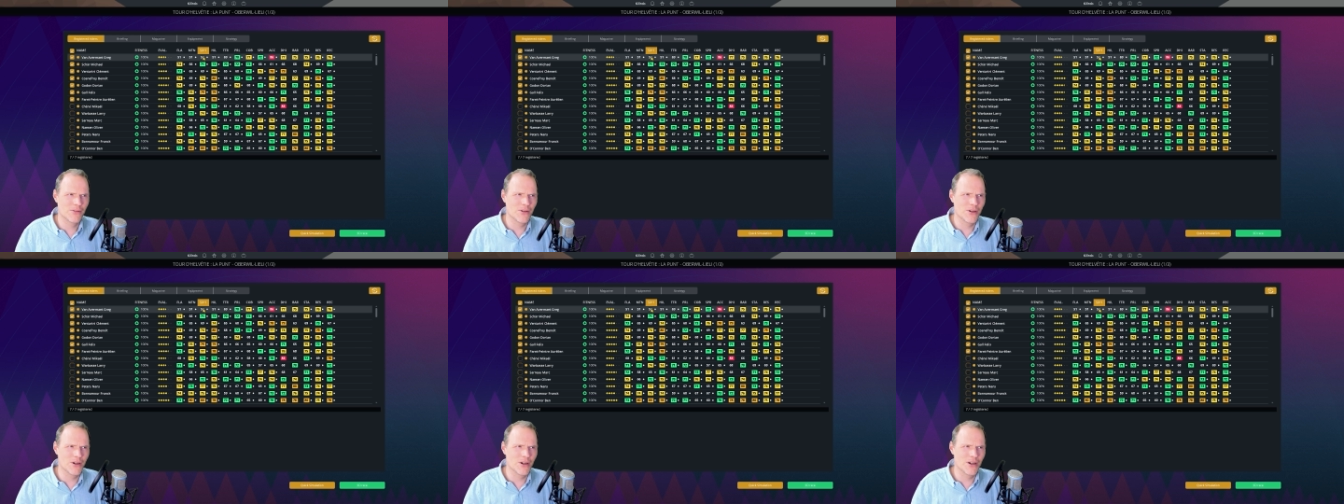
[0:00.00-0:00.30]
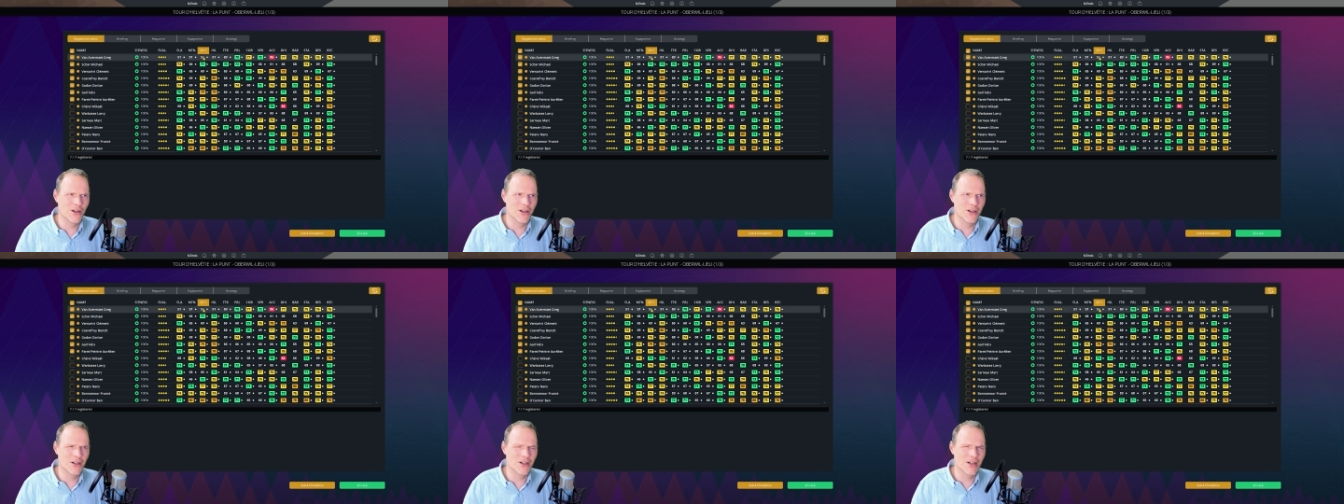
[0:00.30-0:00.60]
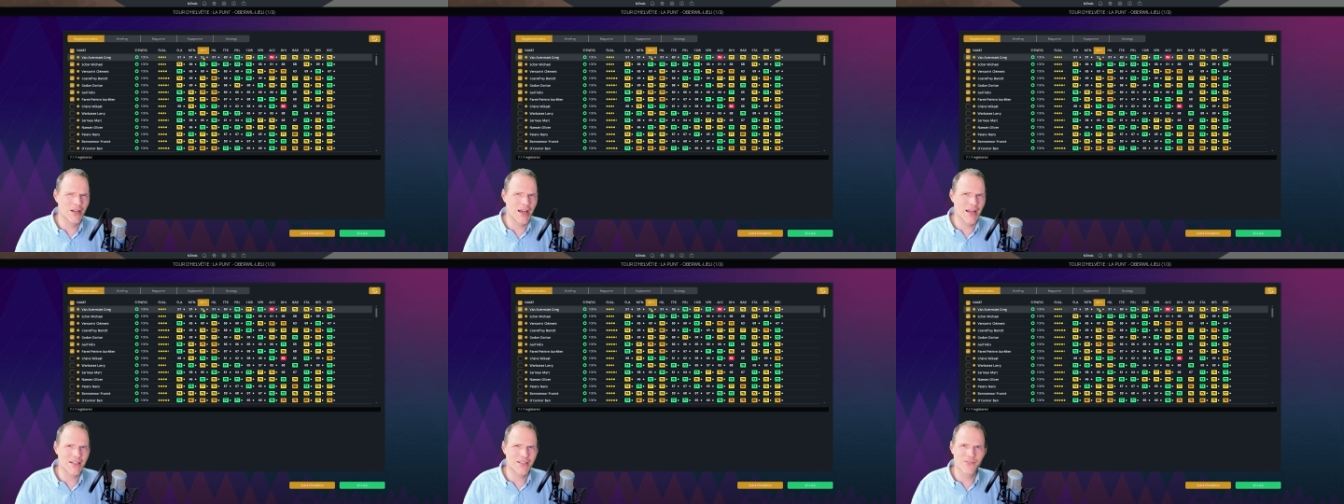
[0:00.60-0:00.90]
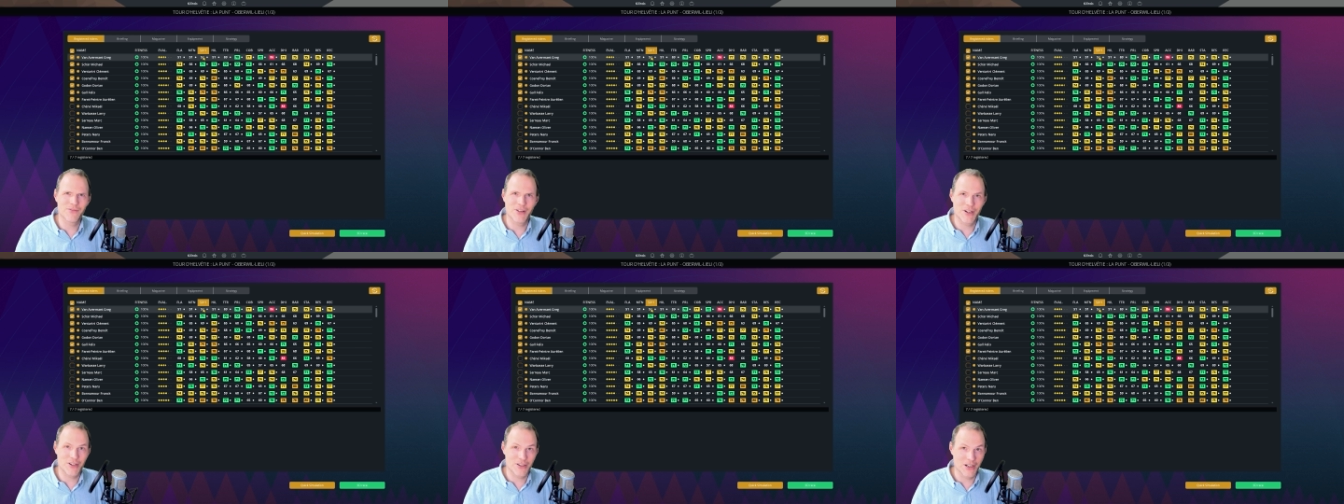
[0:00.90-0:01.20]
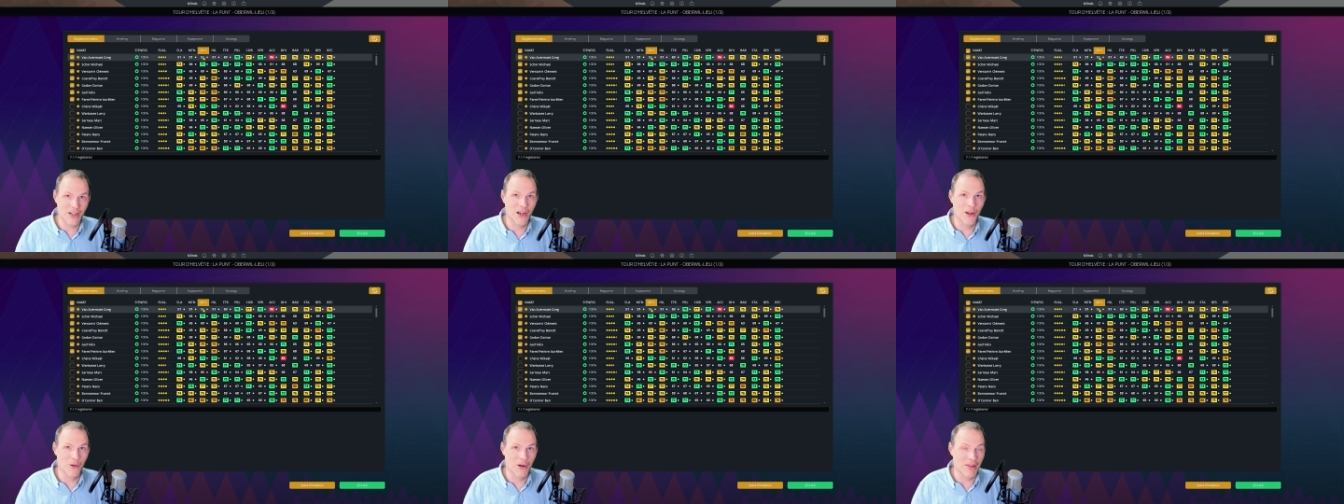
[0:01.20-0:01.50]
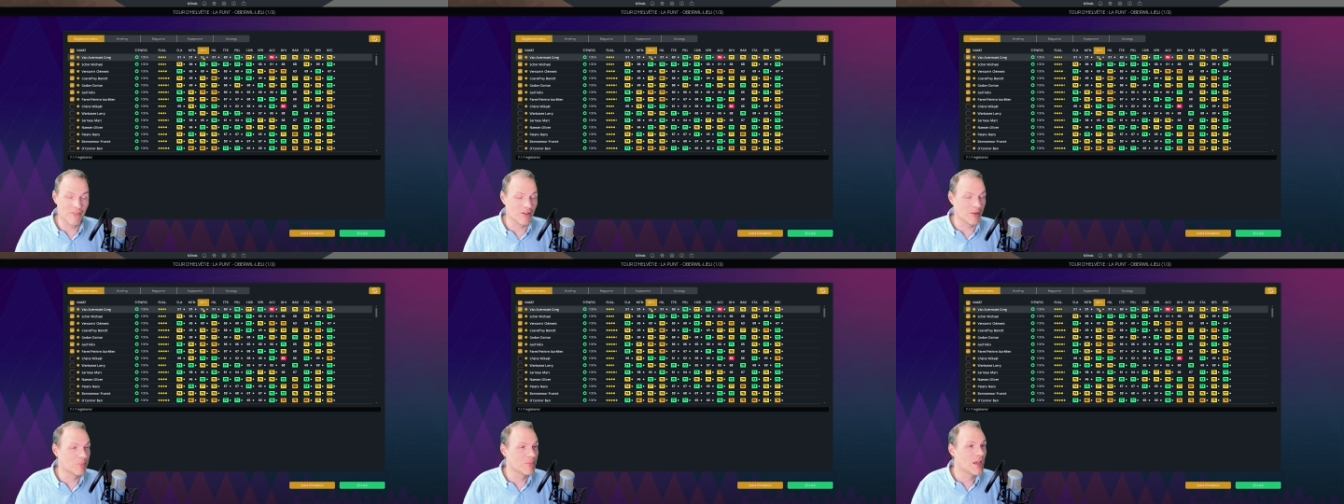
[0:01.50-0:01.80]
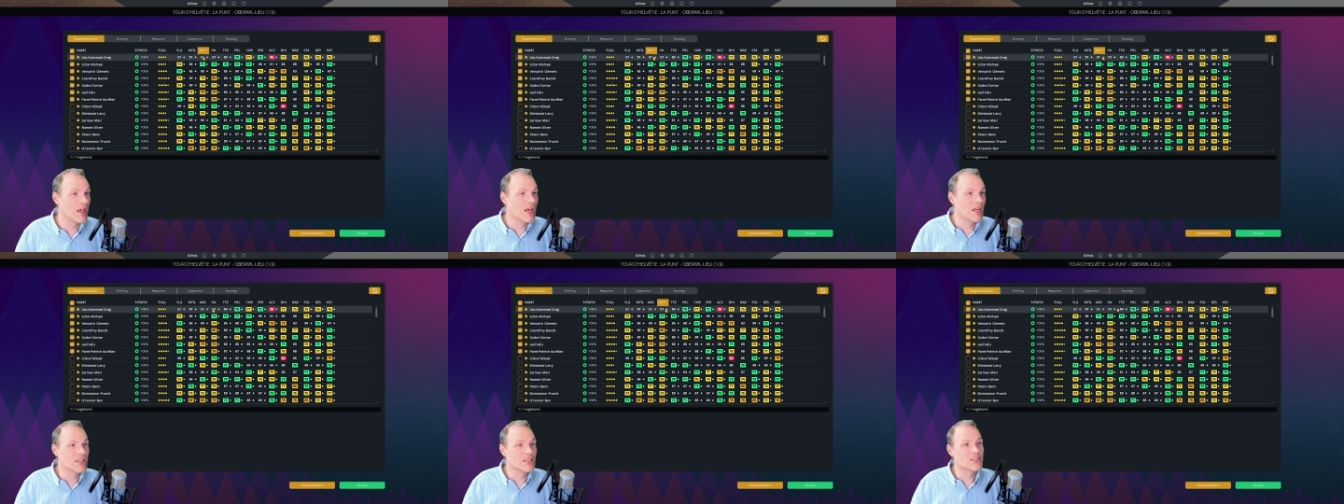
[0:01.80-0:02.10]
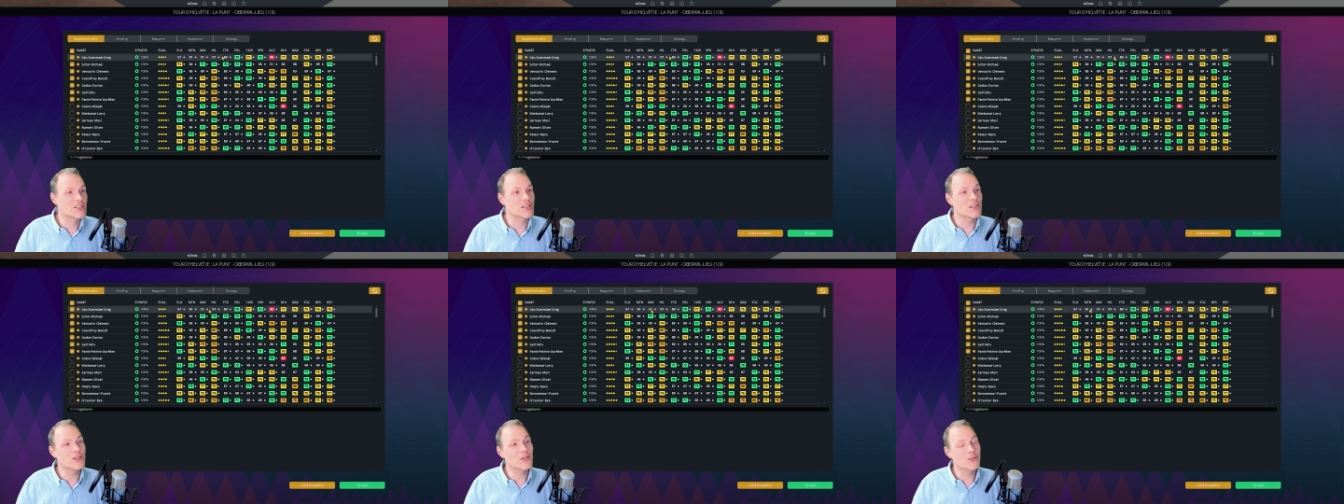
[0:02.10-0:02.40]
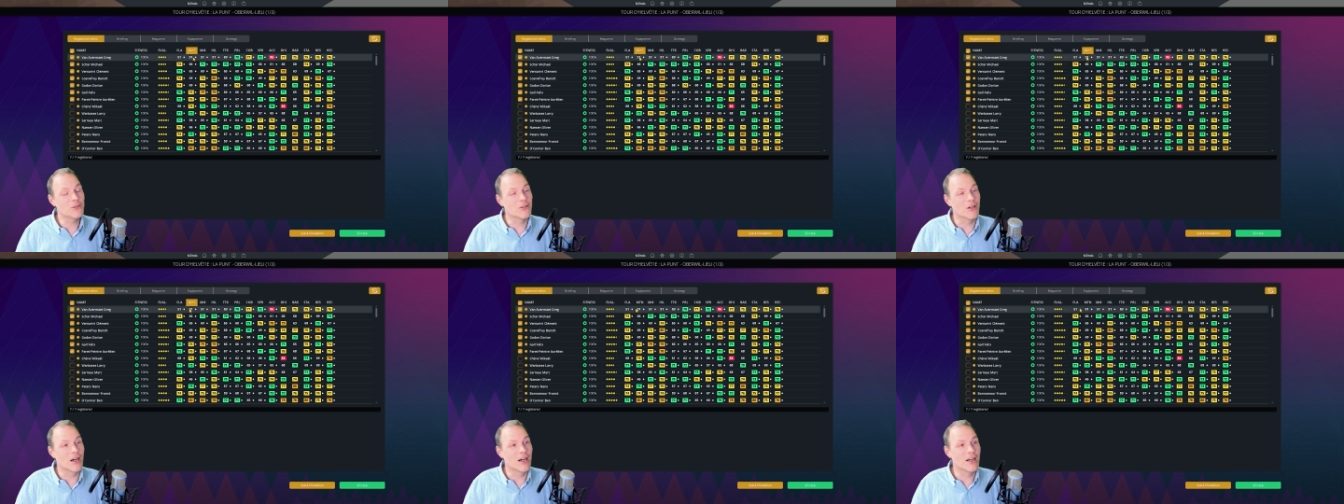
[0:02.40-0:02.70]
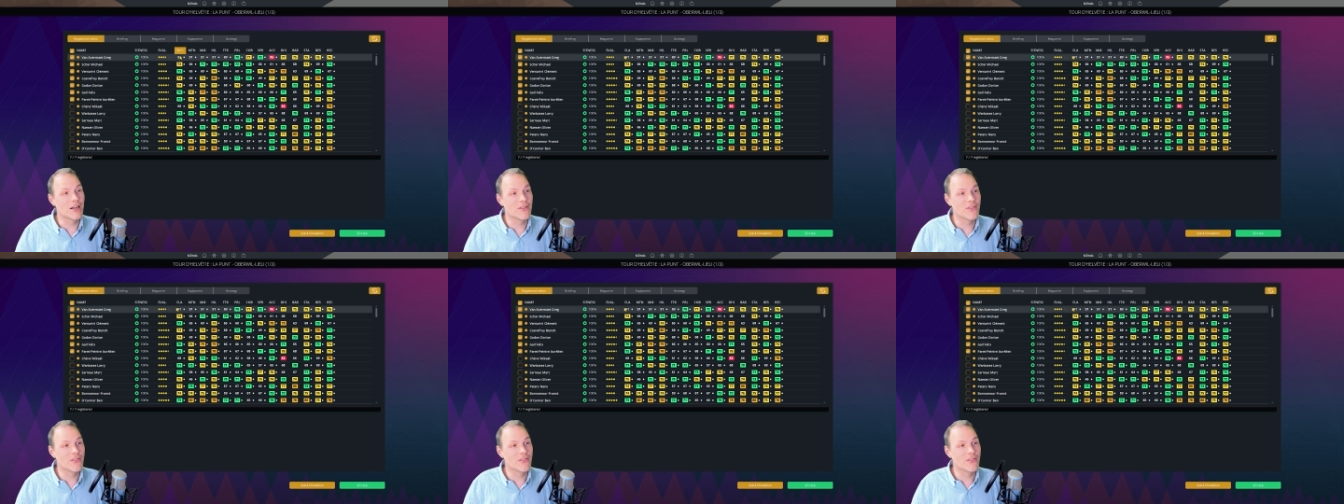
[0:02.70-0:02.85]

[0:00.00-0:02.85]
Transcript: at a very low level. So,